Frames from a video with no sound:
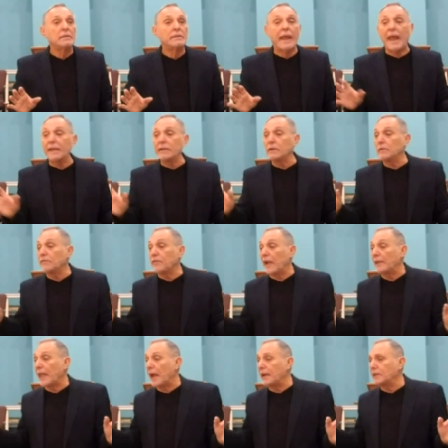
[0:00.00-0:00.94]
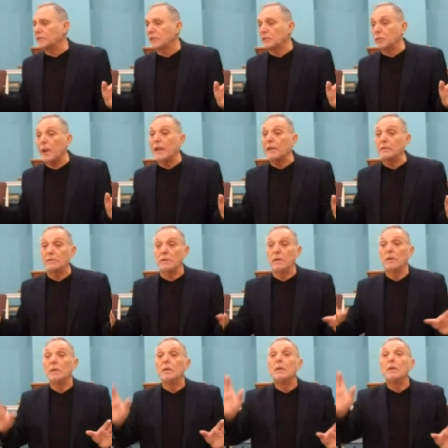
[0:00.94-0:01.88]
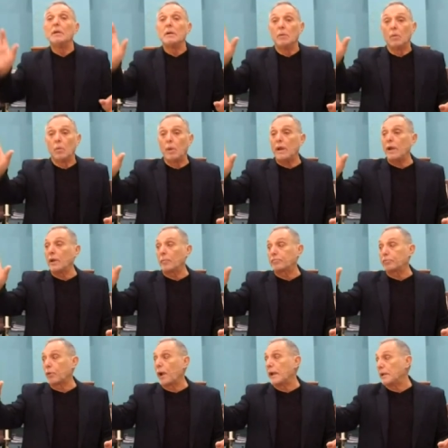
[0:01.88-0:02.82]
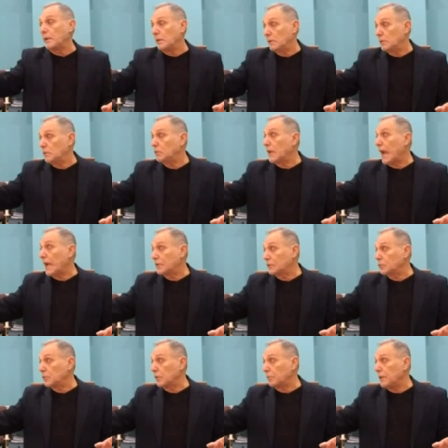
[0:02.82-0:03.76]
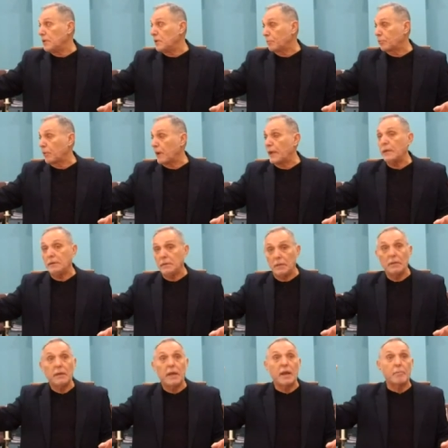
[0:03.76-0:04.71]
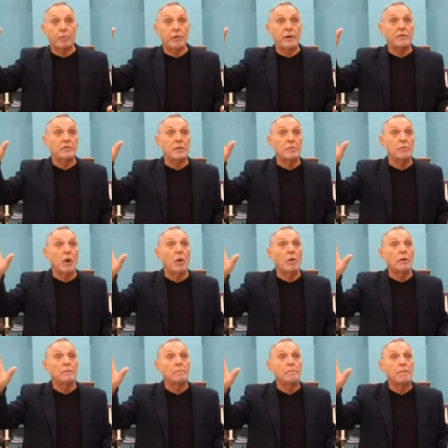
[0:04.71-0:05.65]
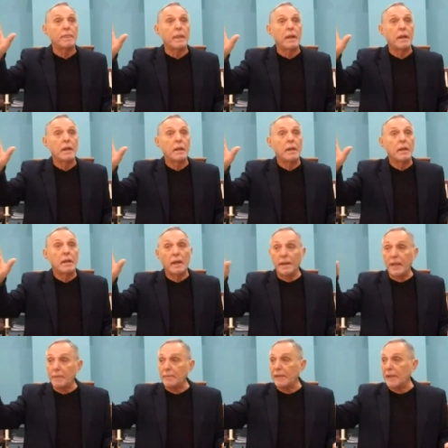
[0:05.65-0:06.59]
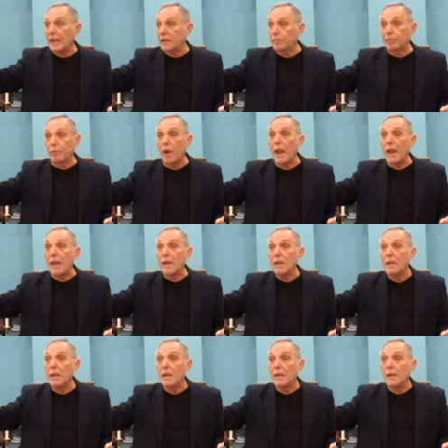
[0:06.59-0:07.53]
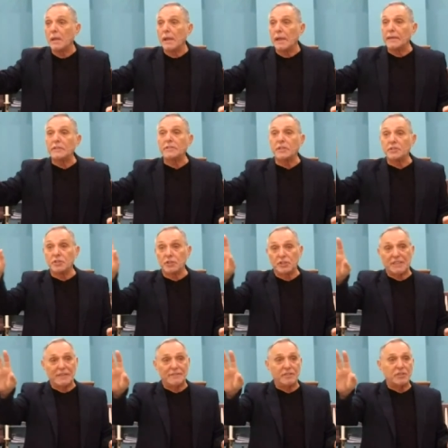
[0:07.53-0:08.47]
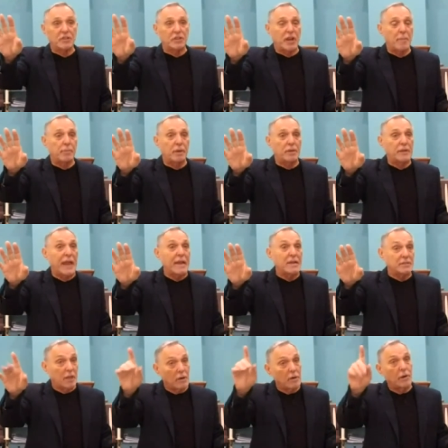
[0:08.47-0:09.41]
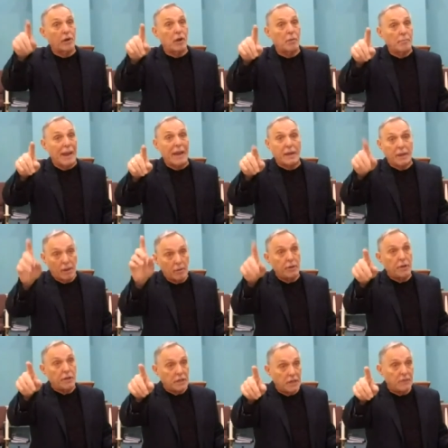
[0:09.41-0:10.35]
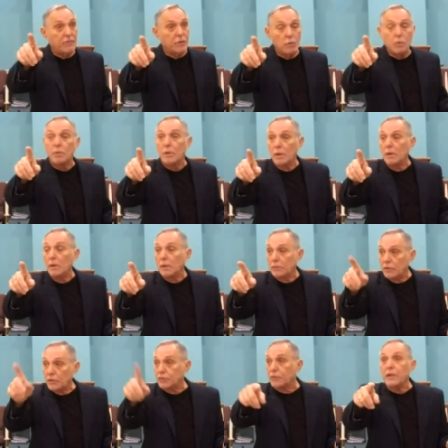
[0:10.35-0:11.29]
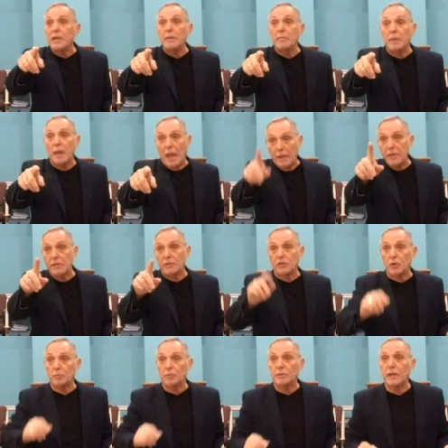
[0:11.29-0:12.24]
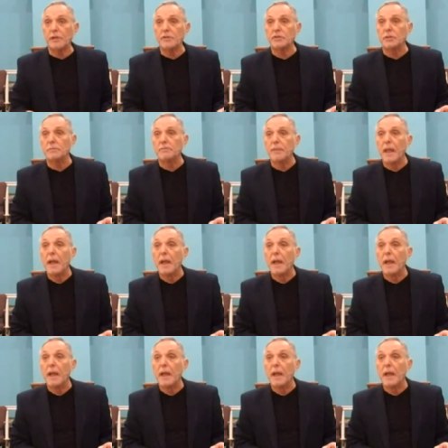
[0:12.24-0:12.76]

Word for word: Daniel found out and said, Wait, we're going to pray. You guys with me? You're praying? Got a prayer team going. And they began to pray. And he said, Just give us a couple of days. I'm going to come back and I'm going to give you the dream and the interpretation.